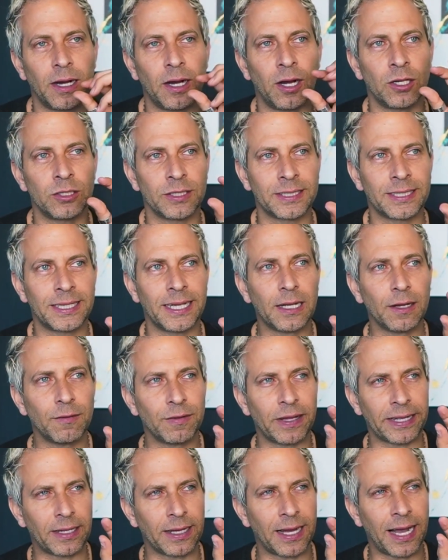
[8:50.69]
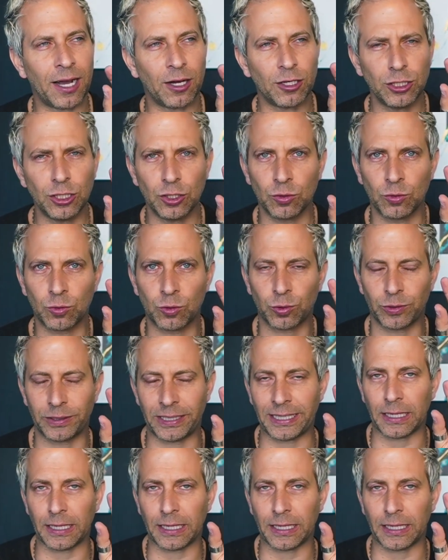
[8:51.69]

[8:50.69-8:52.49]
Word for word: on a kick of like how do you create